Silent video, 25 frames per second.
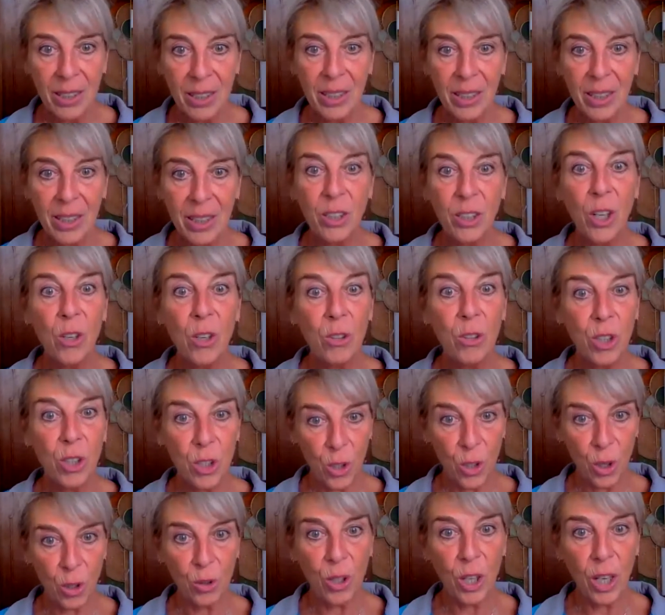He knows his
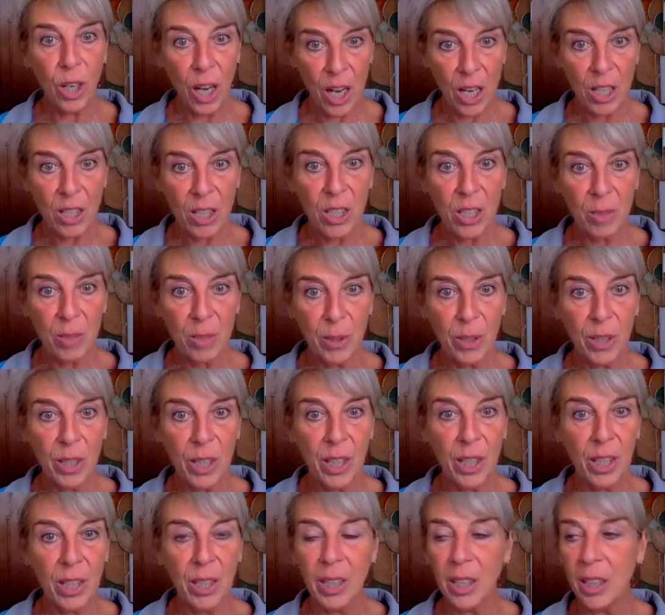own class, but
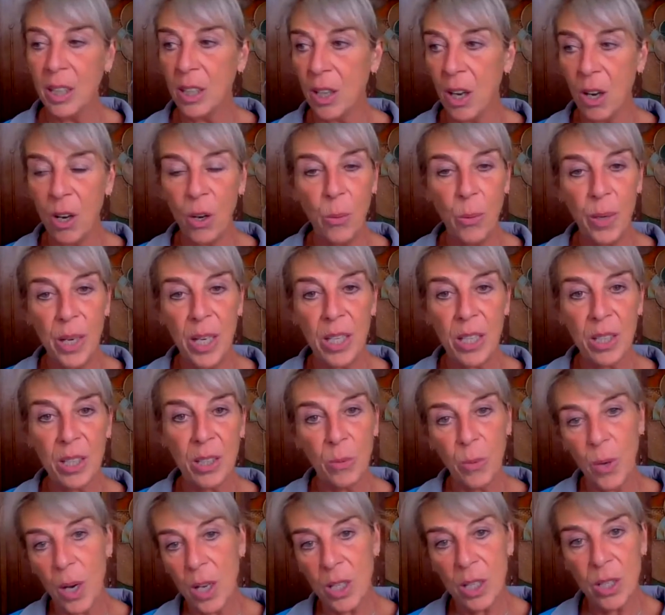he always
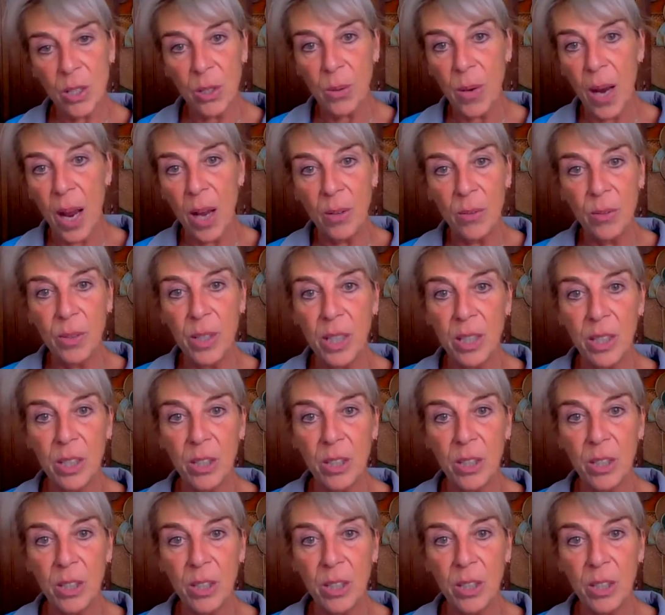runs around in